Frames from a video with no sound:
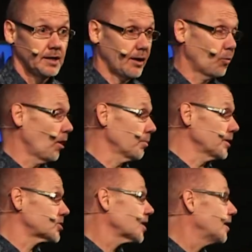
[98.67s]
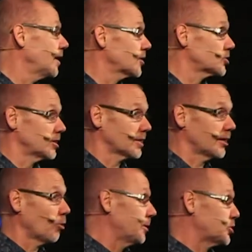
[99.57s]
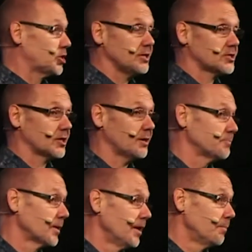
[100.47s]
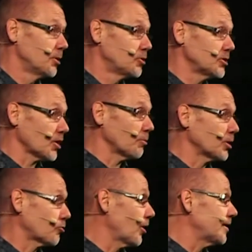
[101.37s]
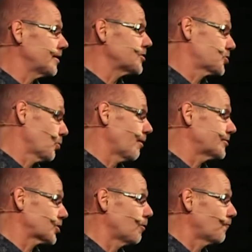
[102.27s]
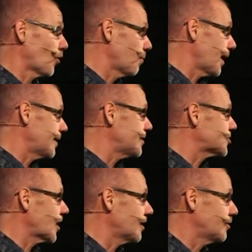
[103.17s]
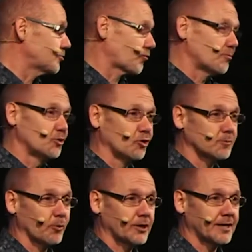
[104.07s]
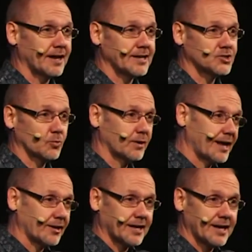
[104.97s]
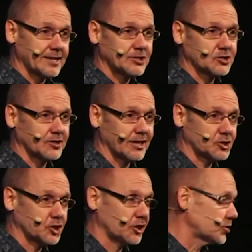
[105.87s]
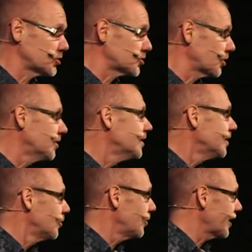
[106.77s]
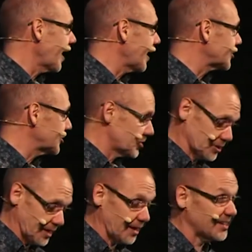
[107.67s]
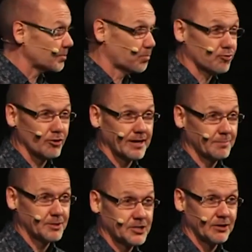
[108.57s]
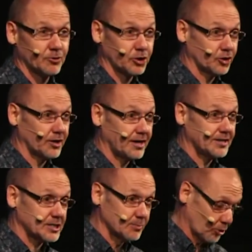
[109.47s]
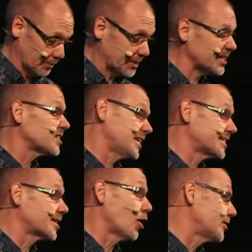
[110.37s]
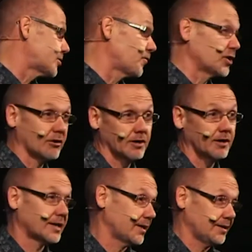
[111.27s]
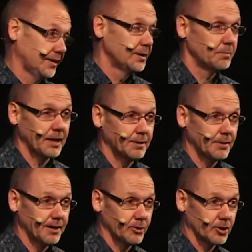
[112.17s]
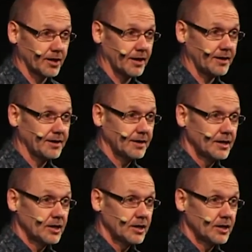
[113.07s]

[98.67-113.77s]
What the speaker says: Now, what I'm going to say next is a little bit cheesy, but this I'm going to credit this to where it's come from. Andy Stanley, who's from North Point in Atlanta, we're now connected to that church, and so we get access to that, and it's brilliant material that you're going to hear this morning, but this is his line, so if you don't like it, blame him, okay?